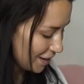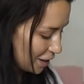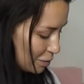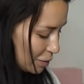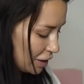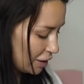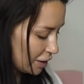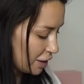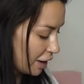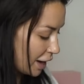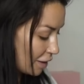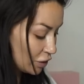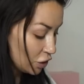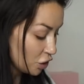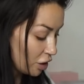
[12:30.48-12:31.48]
Thank you, Milani. I
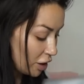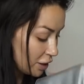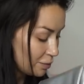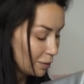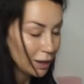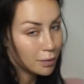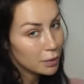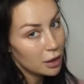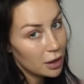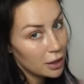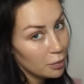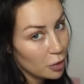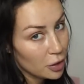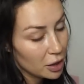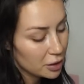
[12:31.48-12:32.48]
haven't tried many
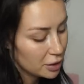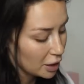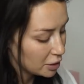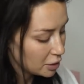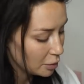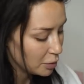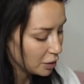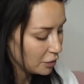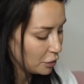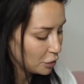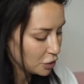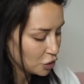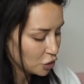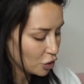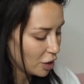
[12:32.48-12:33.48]
Milani products yet, so I'm looking
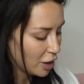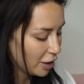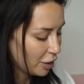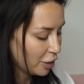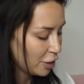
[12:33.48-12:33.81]
forward to trying